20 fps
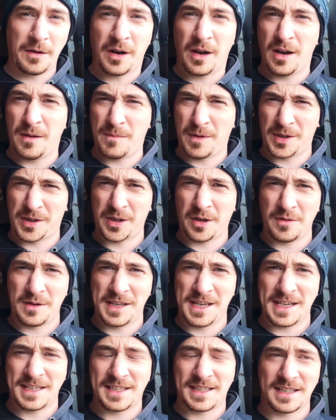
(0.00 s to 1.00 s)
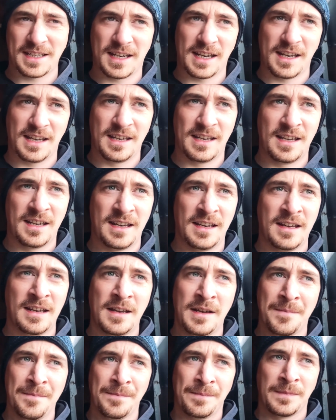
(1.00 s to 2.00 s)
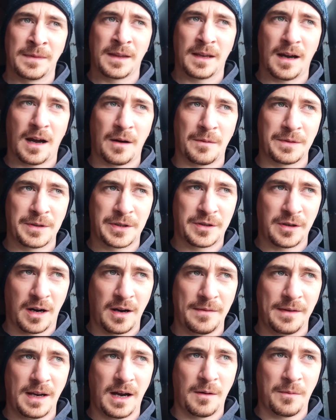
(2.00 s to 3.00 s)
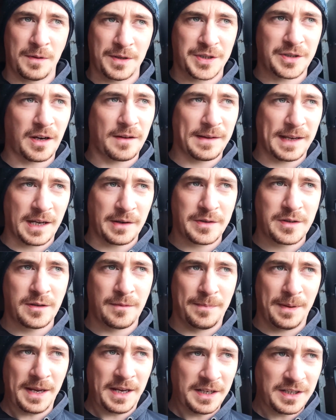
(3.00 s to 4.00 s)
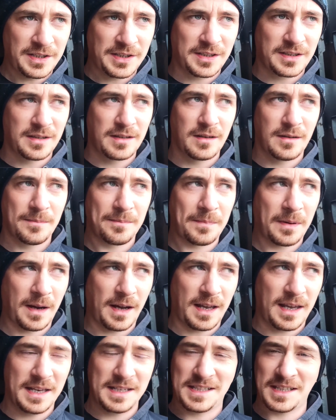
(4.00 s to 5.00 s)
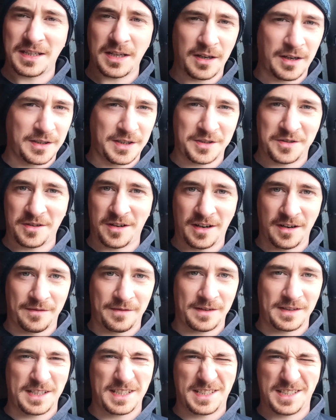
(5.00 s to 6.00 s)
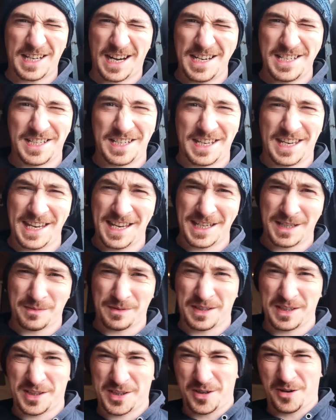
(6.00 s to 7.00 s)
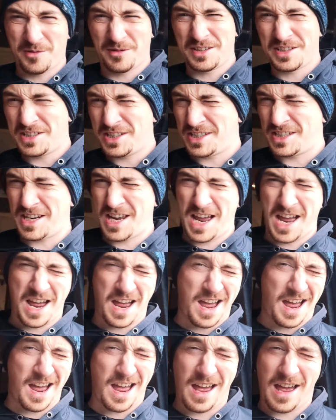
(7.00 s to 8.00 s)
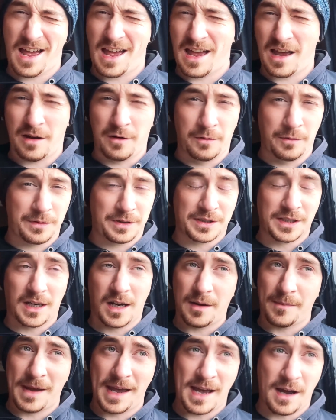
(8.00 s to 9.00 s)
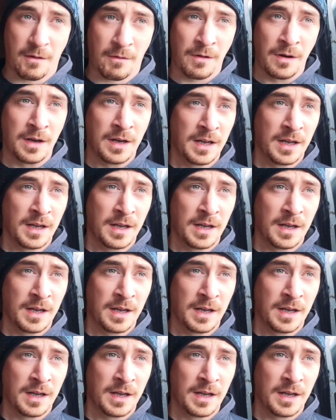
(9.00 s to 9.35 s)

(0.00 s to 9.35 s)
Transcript: hurting my shoulder yesterday, I was driving out to a beach, but it just hurt to drive. Just changing gears with the shoulder, just all the time, ow.